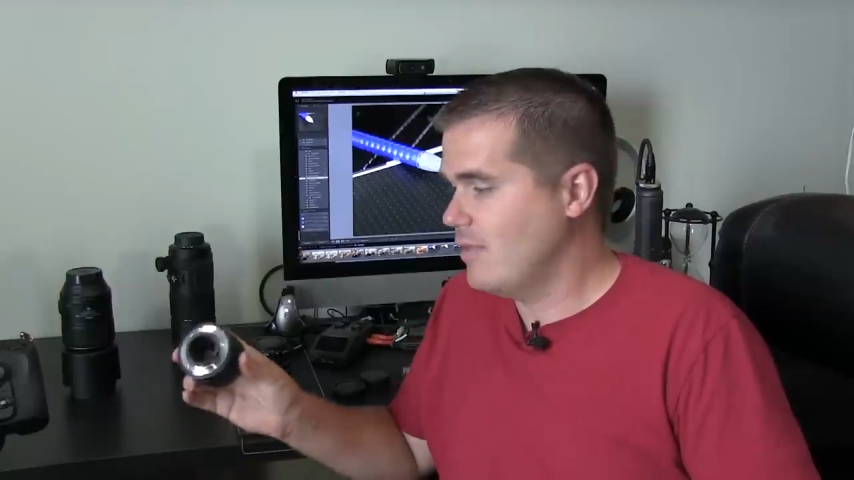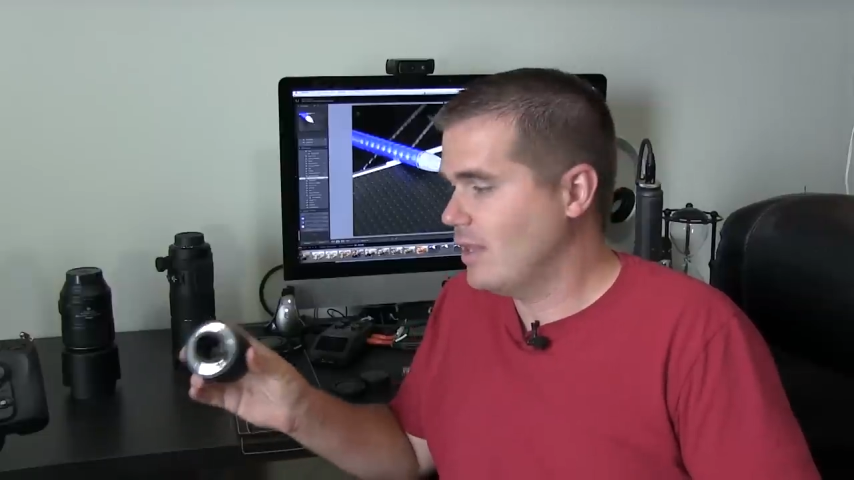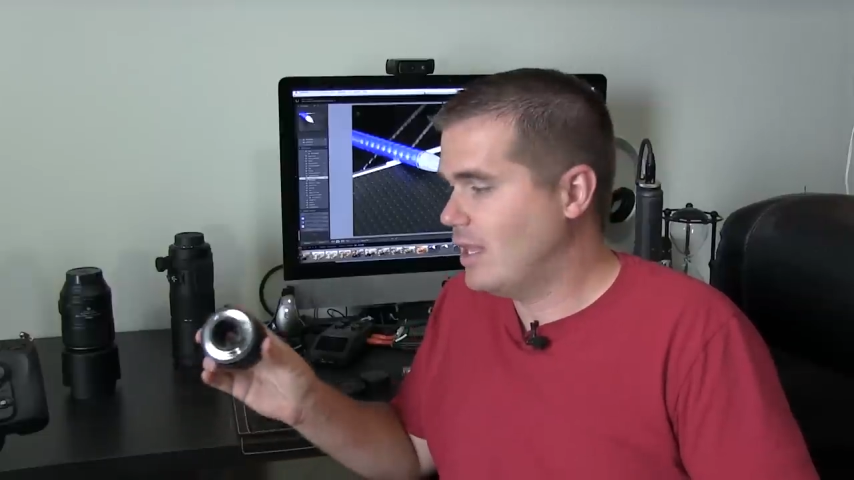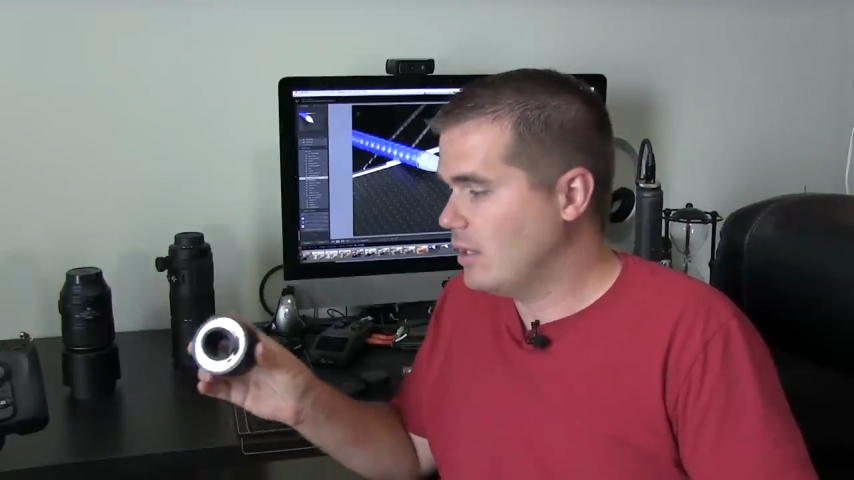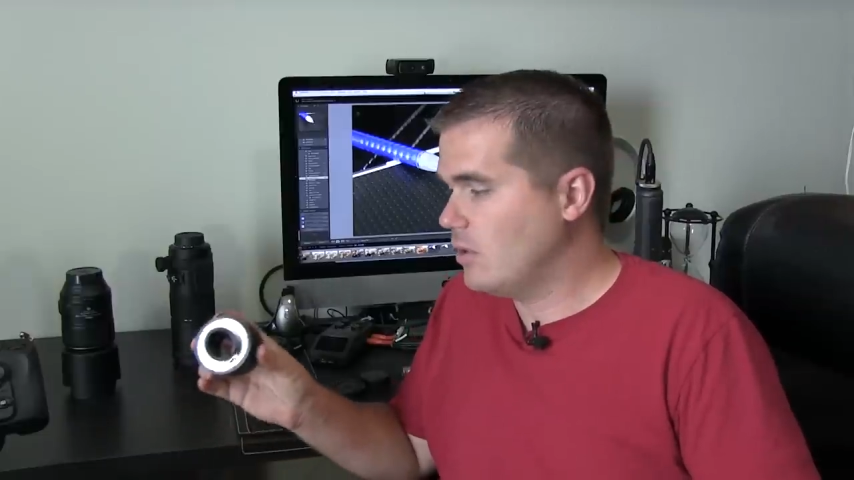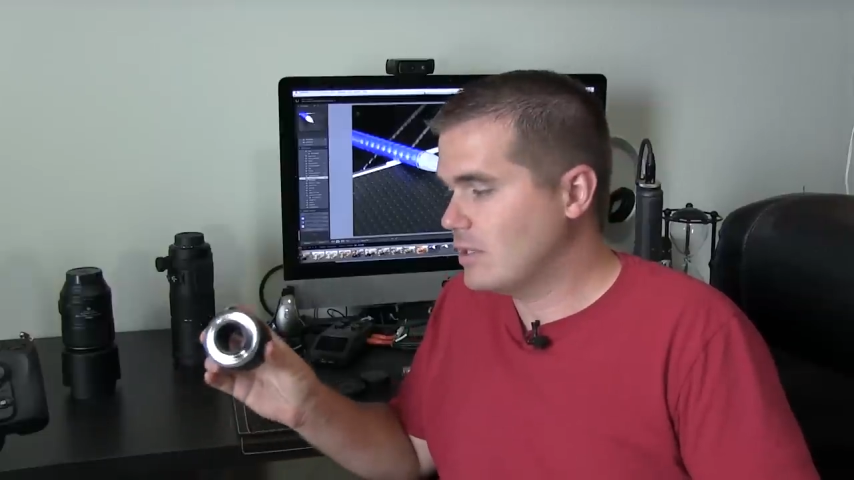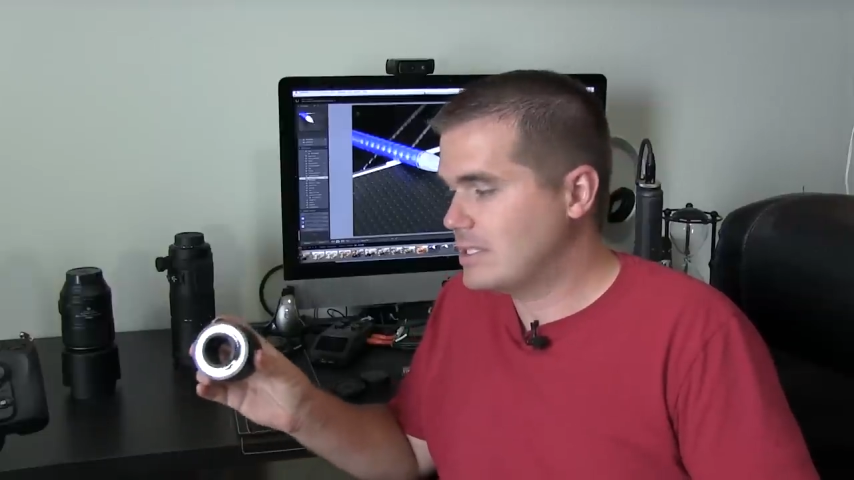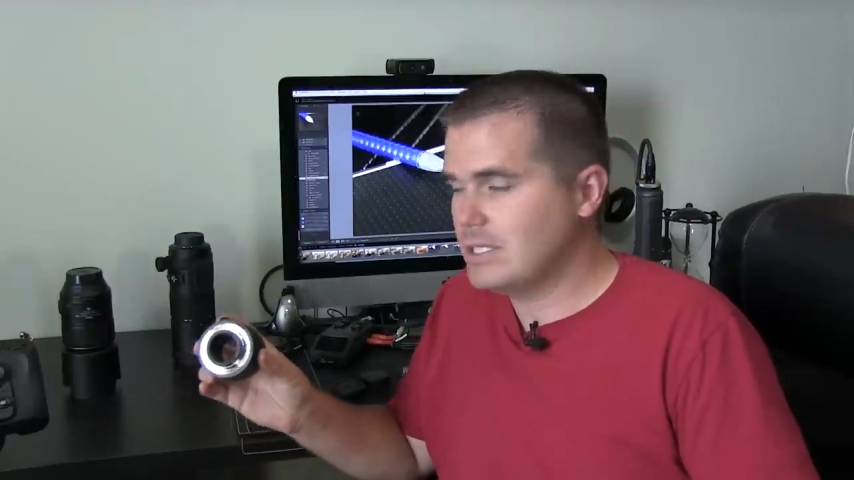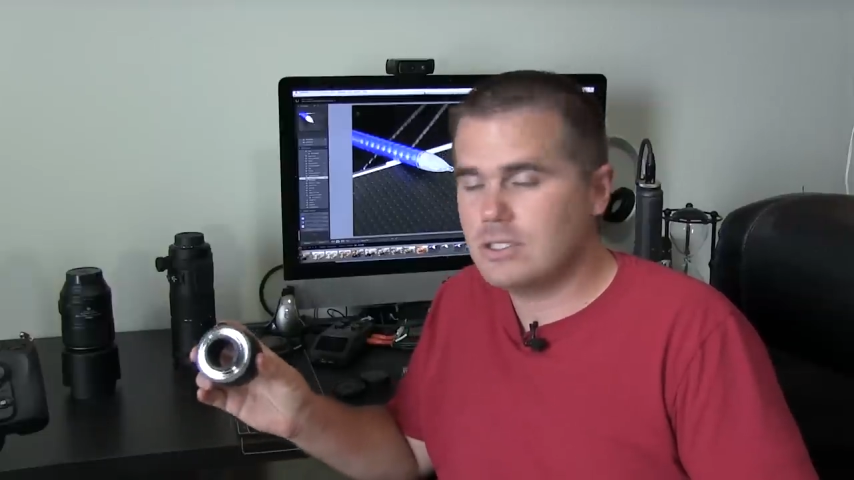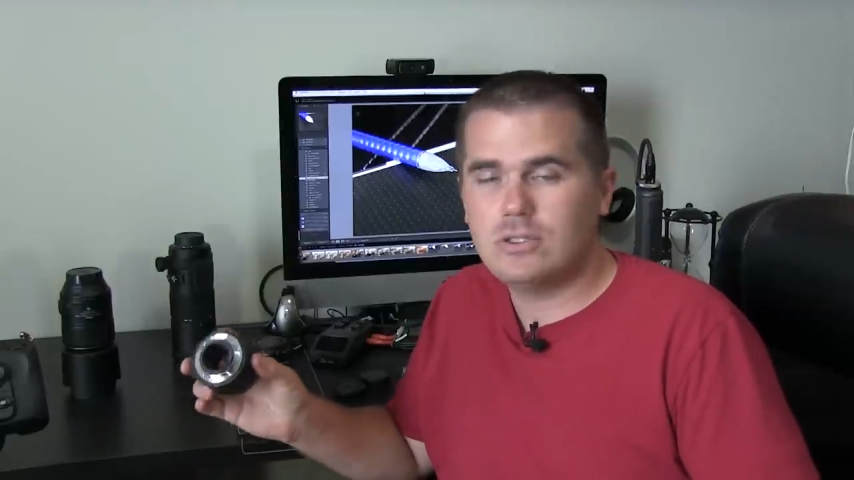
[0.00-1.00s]
The Kenko
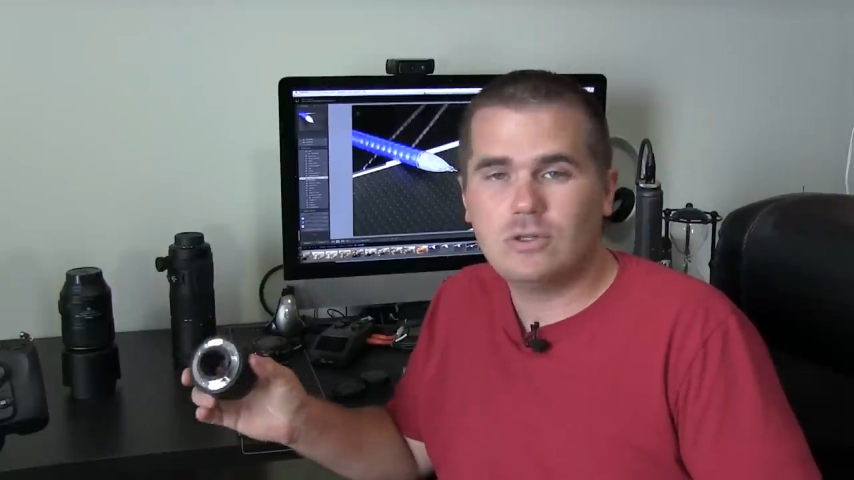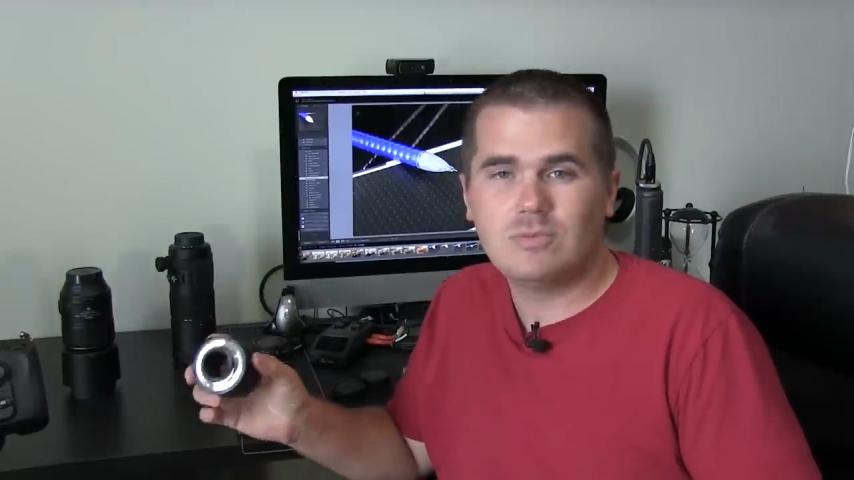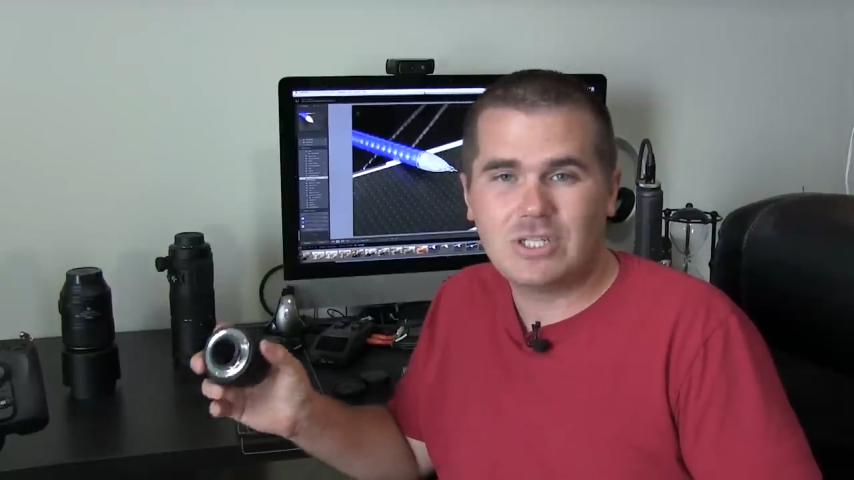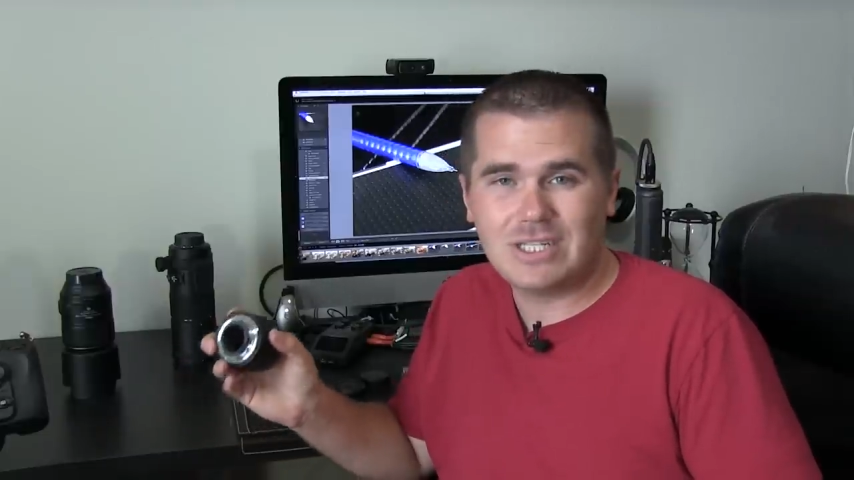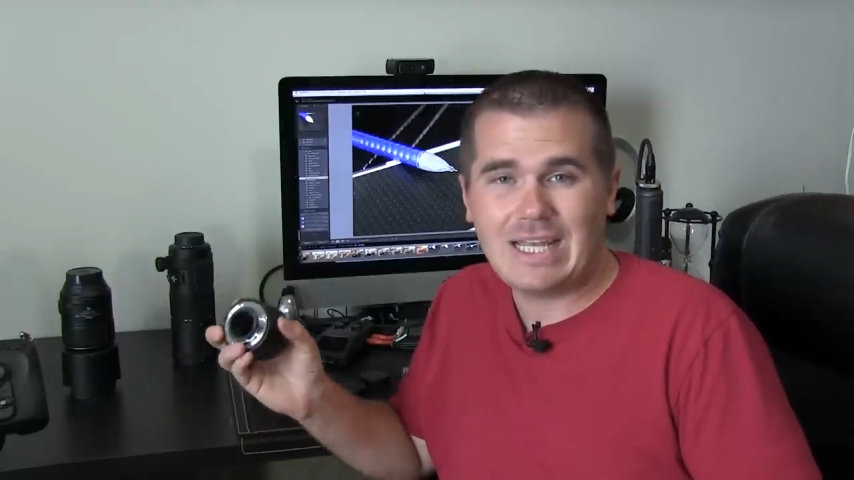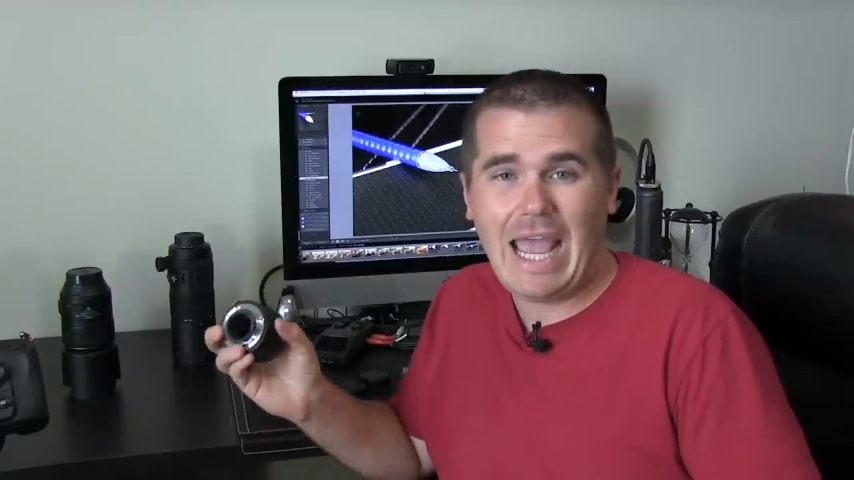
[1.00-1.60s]
extension tubes just